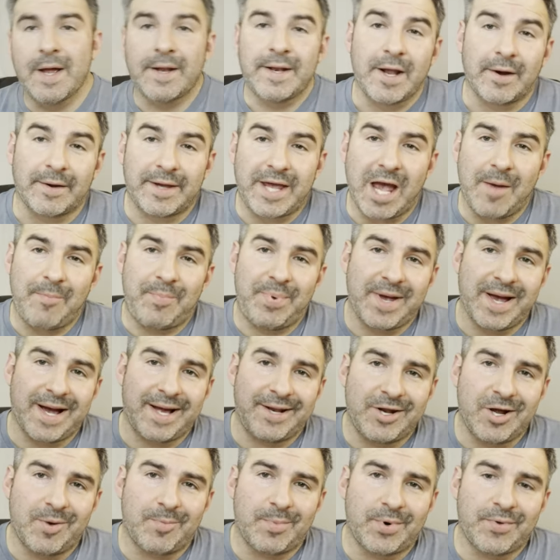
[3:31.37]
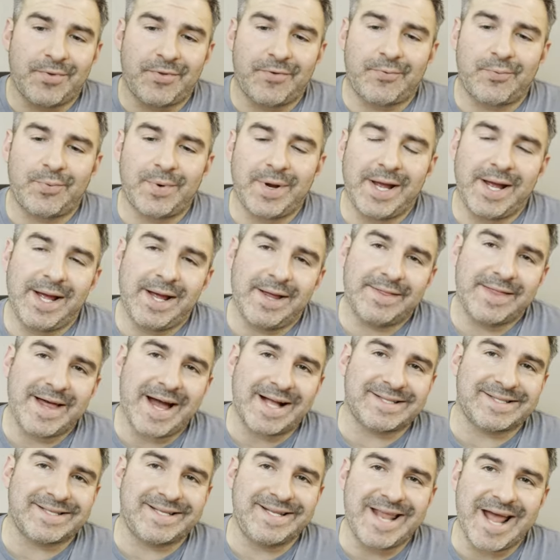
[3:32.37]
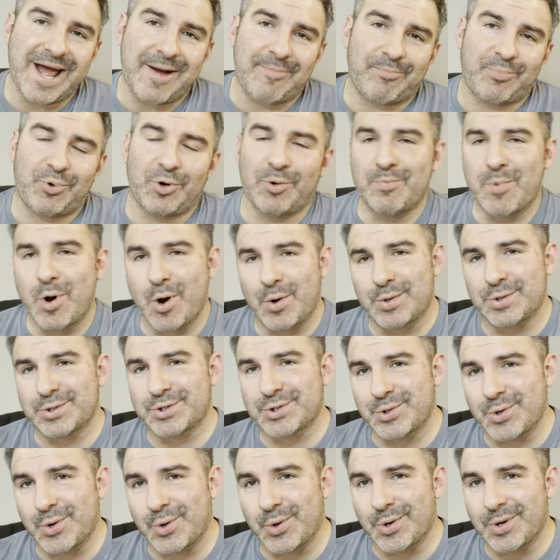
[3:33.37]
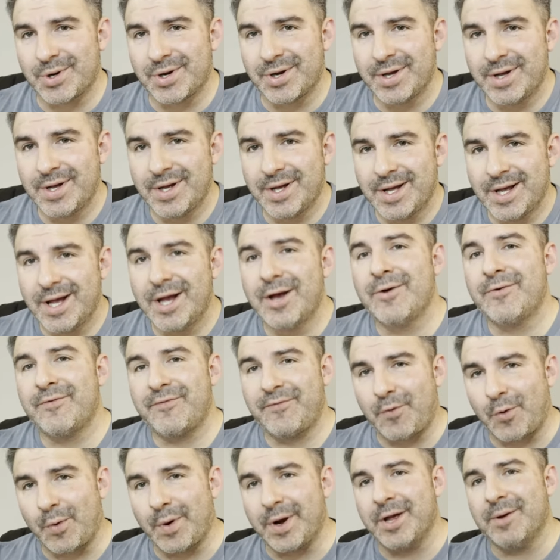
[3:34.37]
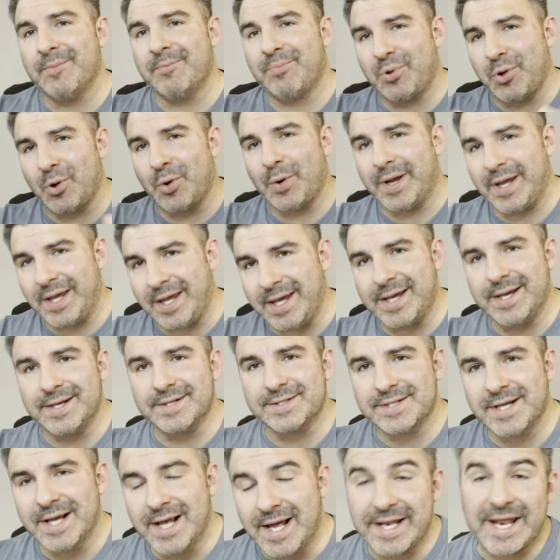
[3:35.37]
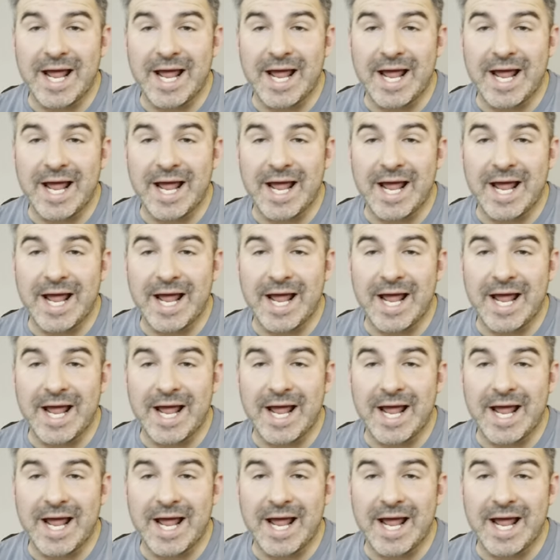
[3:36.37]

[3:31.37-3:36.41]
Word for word: Now, KPI number three, that's Net Promoter Score for employees.